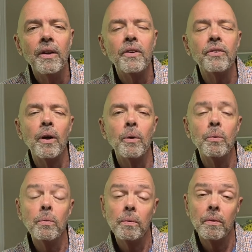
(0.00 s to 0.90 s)

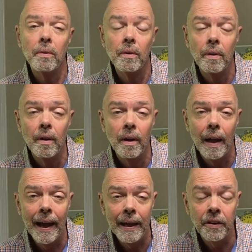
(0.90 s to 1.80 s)
So,
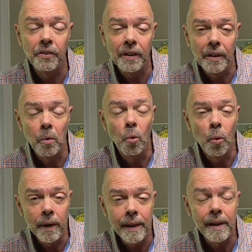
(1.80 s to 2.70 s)
as
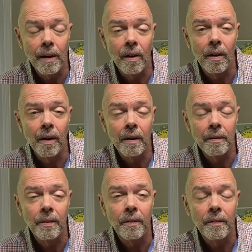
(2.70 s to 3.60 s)
we
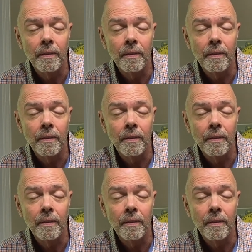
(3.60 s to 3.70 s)
are